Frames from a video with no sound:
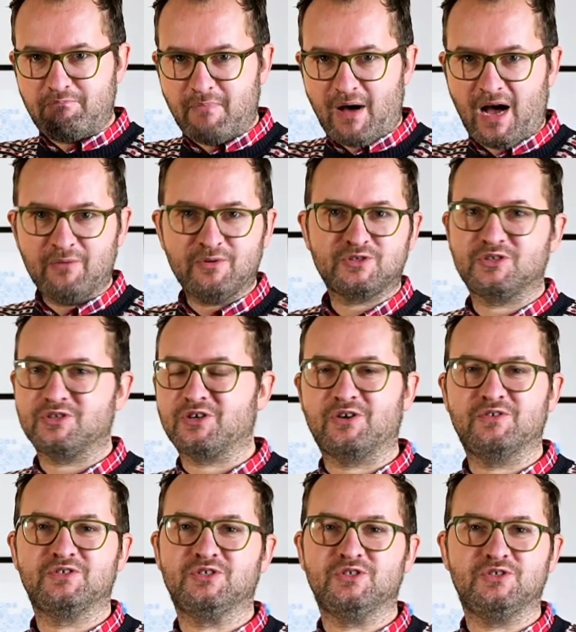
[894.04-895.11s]
I want to
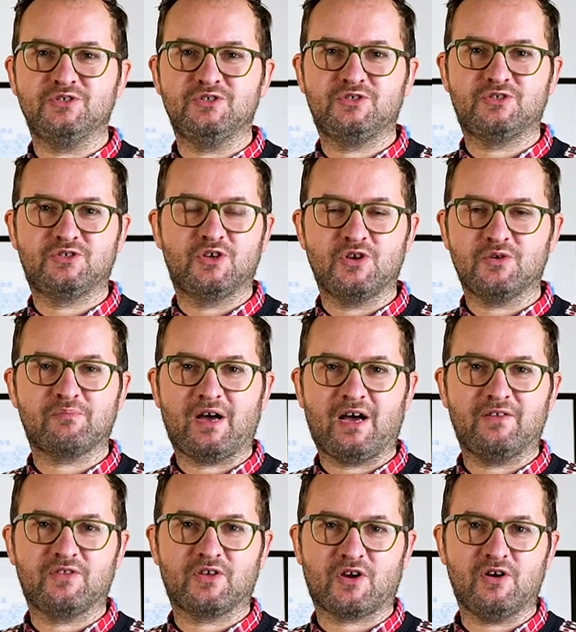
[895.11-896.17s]
encourage you to look
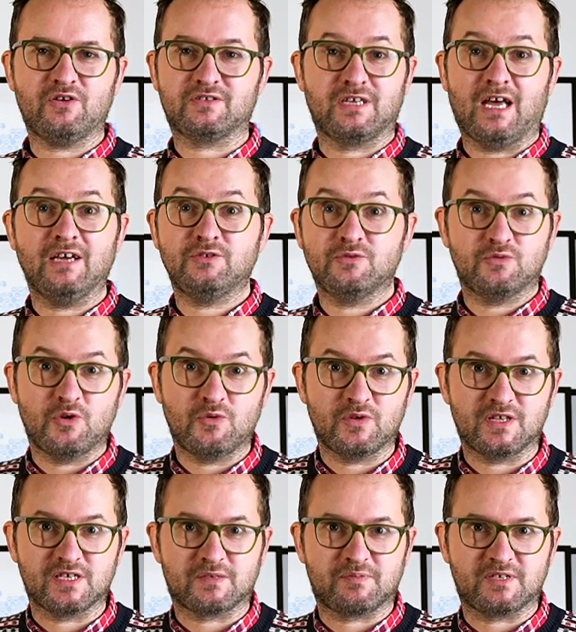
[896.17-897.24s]
behind the curtain. I don't know what
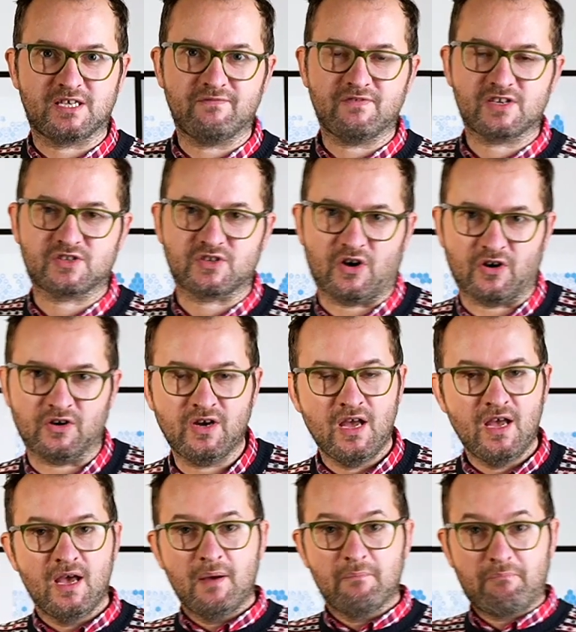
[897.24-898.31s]
the specifics are,
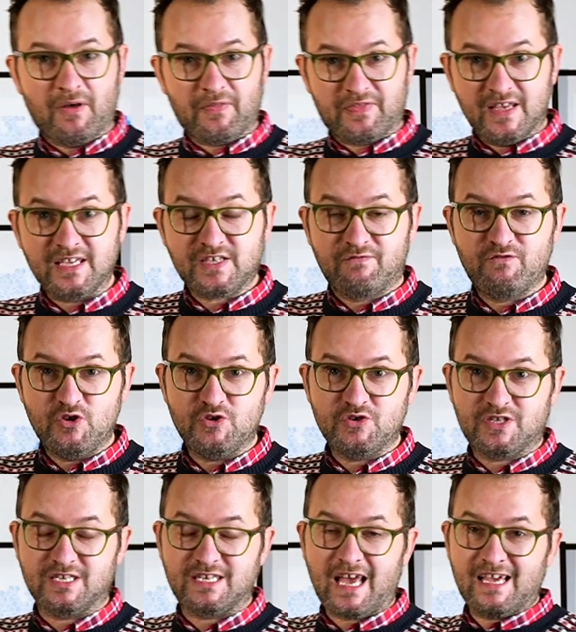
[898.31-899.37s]
but this view
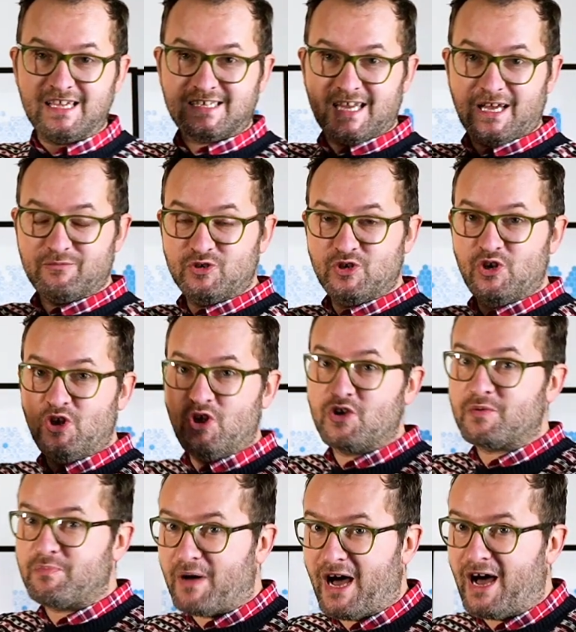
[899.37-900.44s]
today is to help you
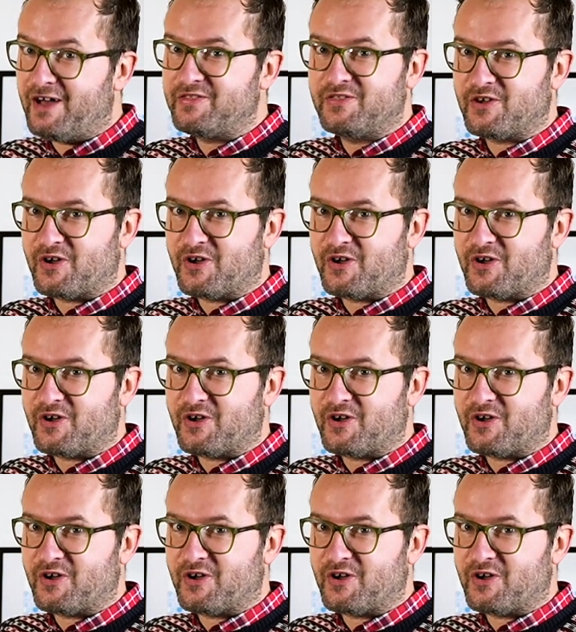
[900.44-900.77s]
look behind the